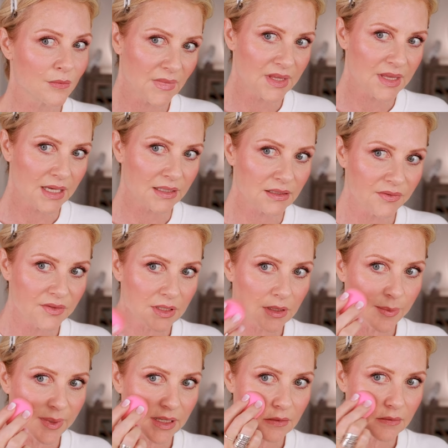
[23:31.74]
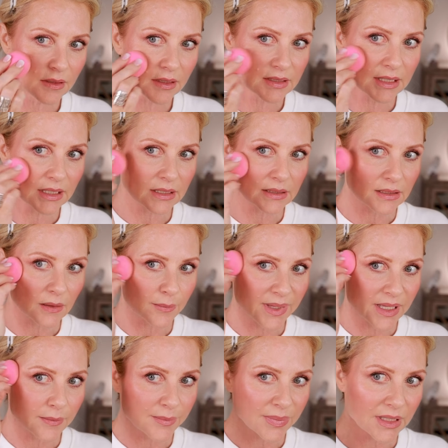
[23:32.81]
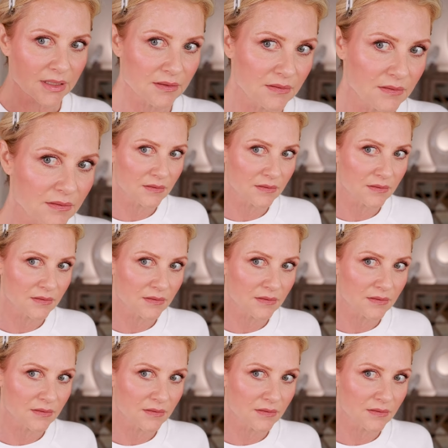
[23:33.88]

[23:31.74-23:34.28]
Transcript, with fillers: Did that lift it a bit? It did a little bit, but